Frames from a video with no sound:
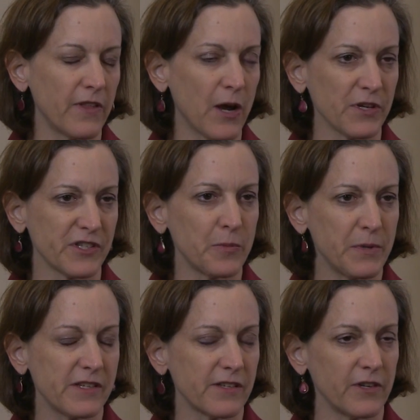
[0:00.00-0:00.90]
and that wasn't a
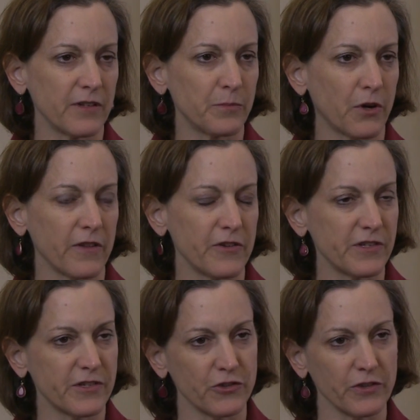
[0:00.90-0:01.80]
piece of the part of the
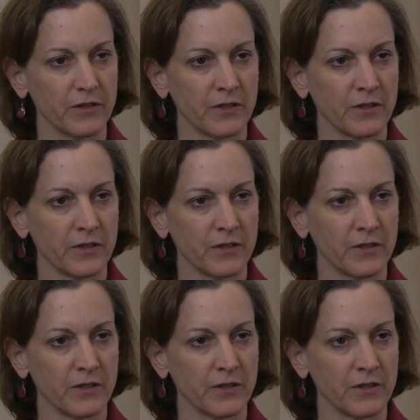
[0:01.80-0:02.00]
decision.